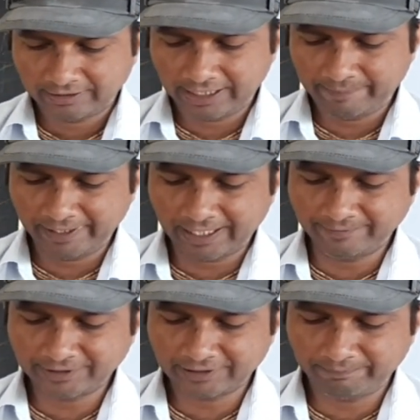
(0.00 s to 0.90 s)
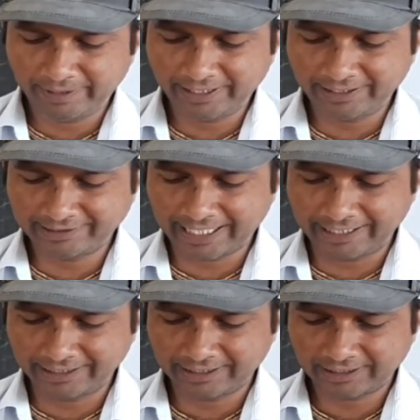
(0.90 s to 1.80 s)
become big in
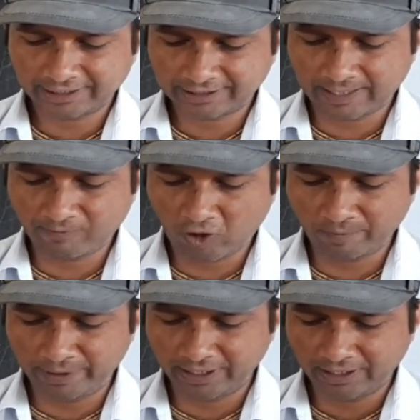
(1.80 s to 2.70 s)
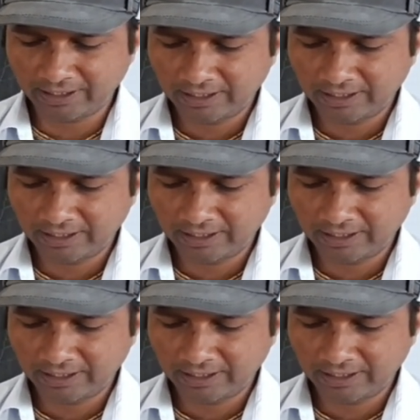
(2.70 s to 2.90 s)
size, somewhat big.